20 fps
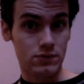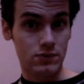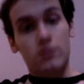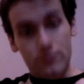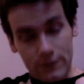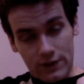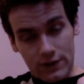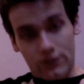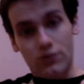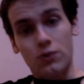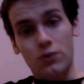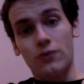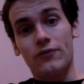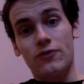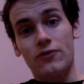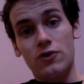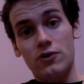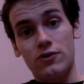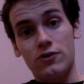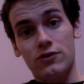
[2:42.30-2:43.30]
It's called
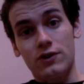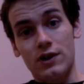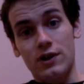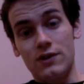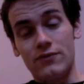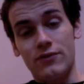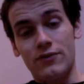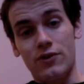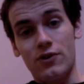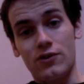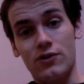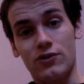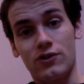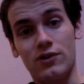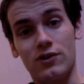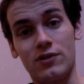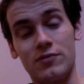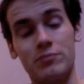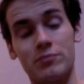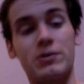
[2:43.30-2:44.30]
first
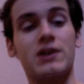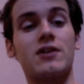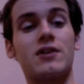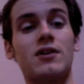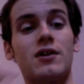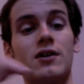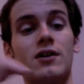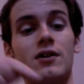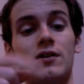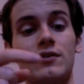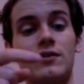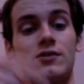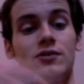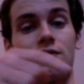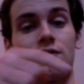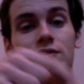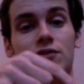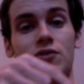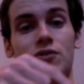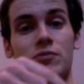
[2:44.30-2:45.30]
inversion
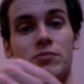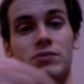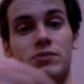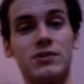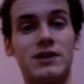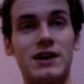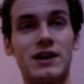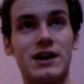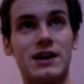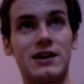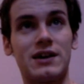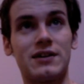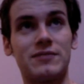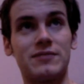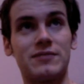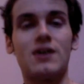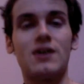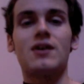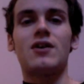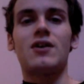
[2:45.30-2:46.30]
because you're playing...
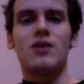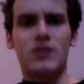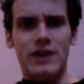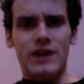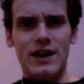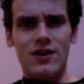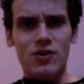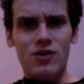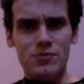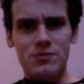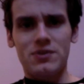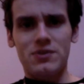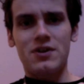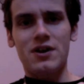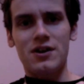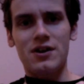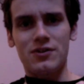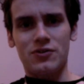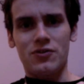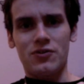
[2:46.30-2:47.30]
Okay, I hope you
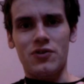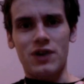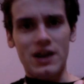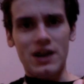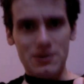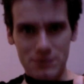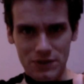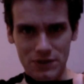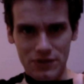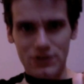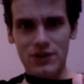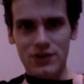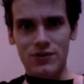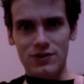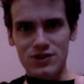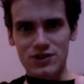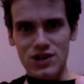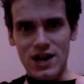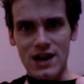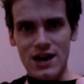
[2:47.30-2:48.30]
guys are okay with the theory
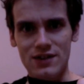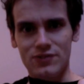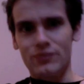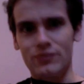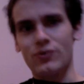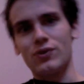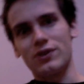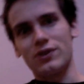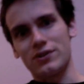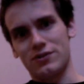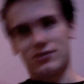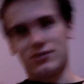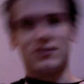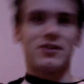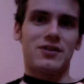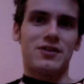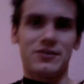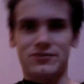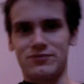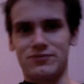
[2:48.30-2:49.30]
jazz of all this
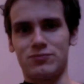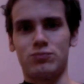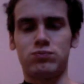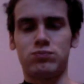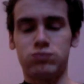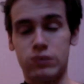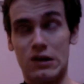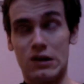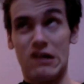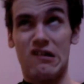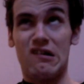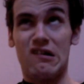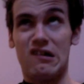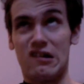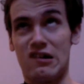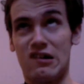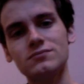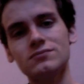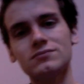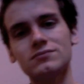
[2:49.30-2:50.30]
stuff.
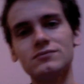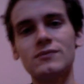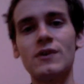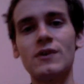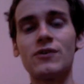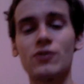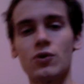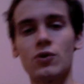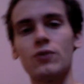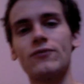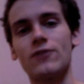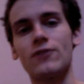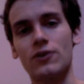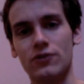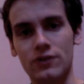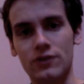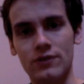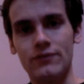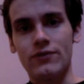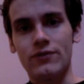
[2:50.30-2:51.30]
It's called first
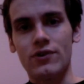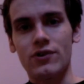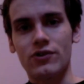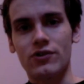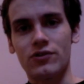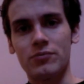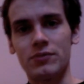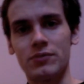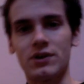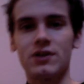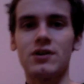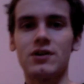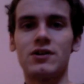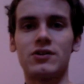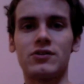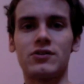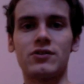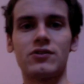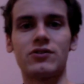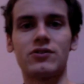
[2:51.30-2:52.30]
inversion
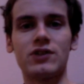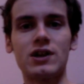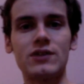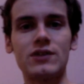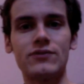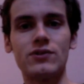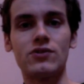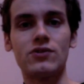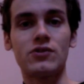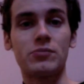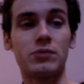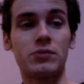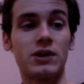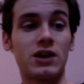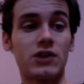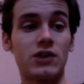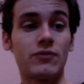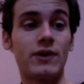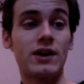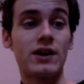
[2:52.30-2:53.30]
because instead of you just playing
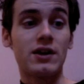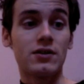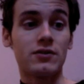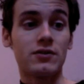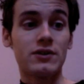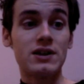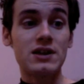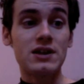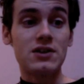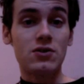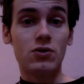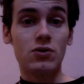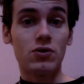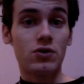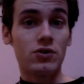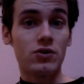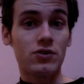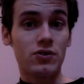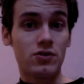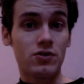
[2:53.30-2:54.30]
a regular E
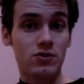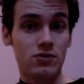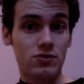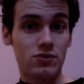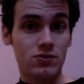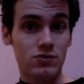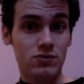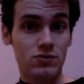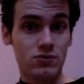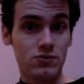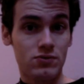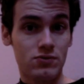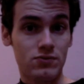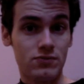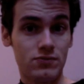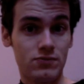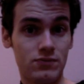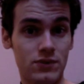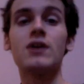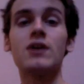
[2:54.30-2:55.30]
chord,
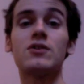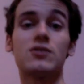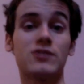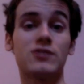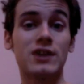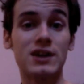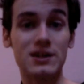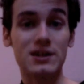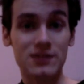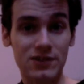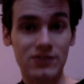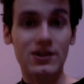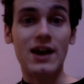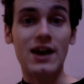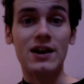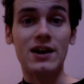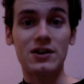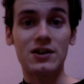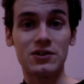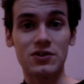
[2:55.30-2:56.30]
you're taking the
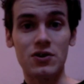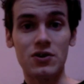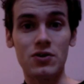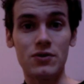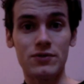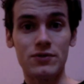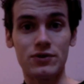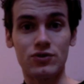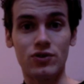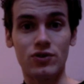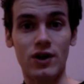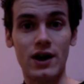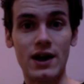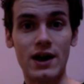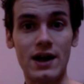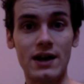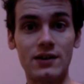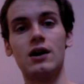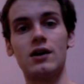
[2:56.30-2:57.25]
2nd note of the triad.